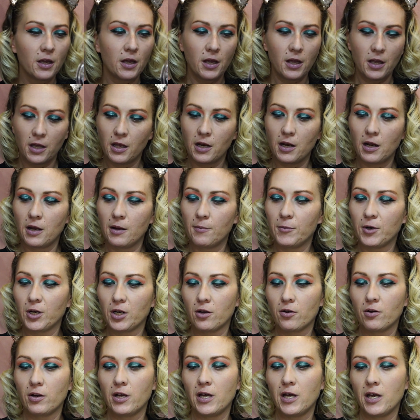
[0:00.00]
And I'm going to
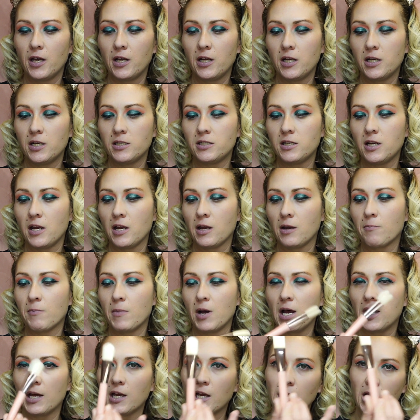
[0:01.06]
go ahead and take
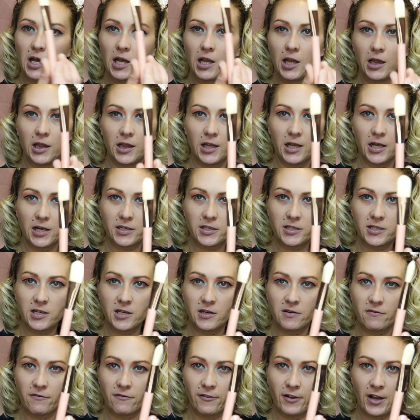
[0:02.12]
my
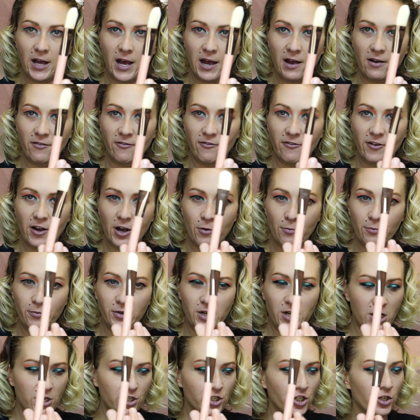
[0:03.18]
Luxie Flat
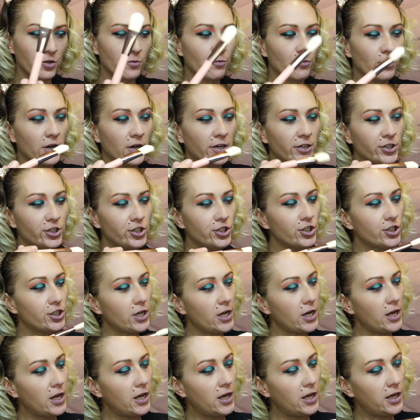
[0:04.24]
Foundation brush
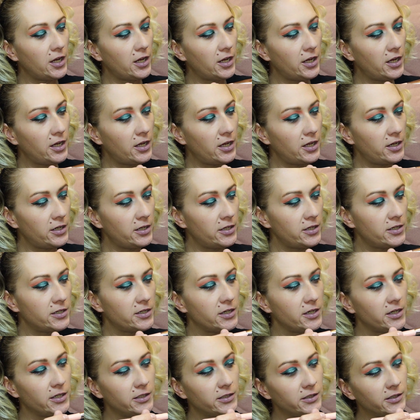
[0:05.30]
and,
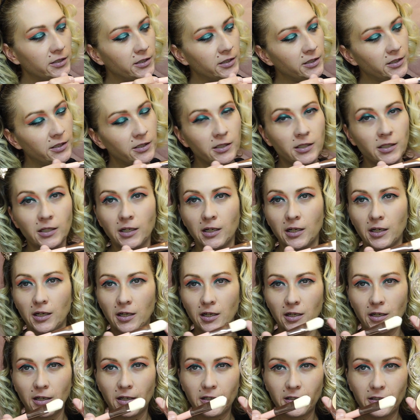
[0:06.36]

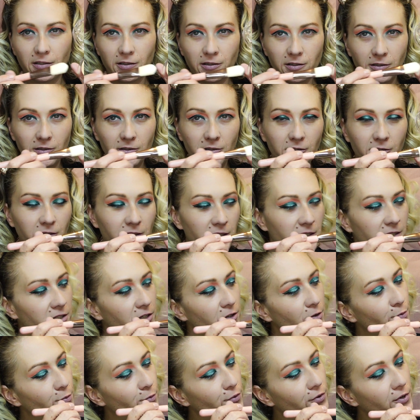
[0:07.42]
oh, it's
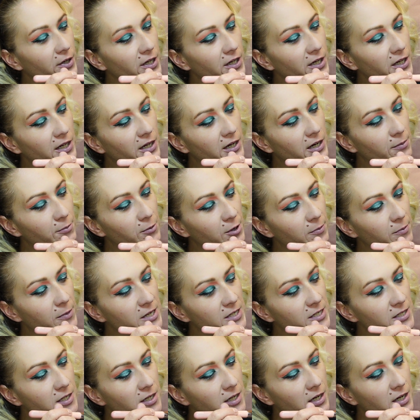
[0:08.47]
so pretty and I'm going to
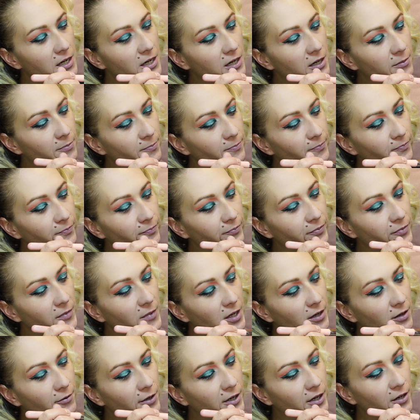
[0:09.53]
mess it up.
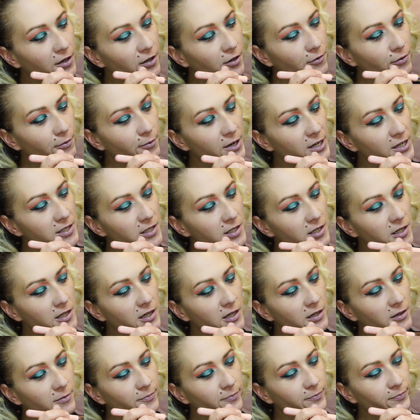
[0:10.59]
There we go, we messed it
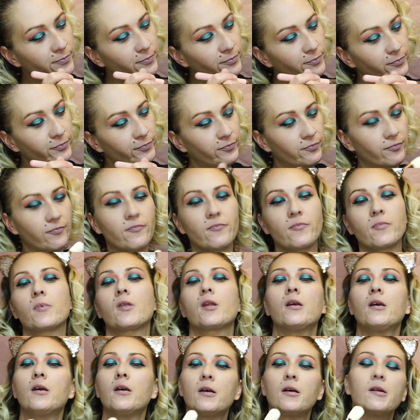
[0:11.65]
up.
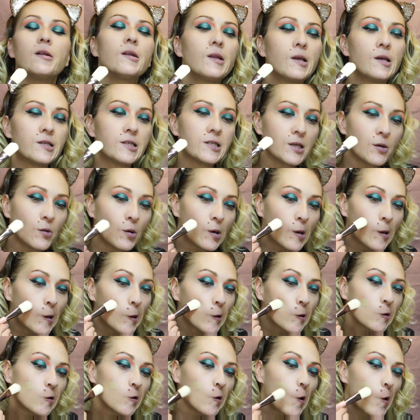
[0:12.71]
Let's see what it
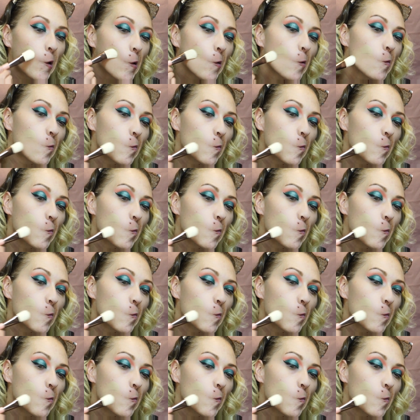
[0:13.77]
looks like.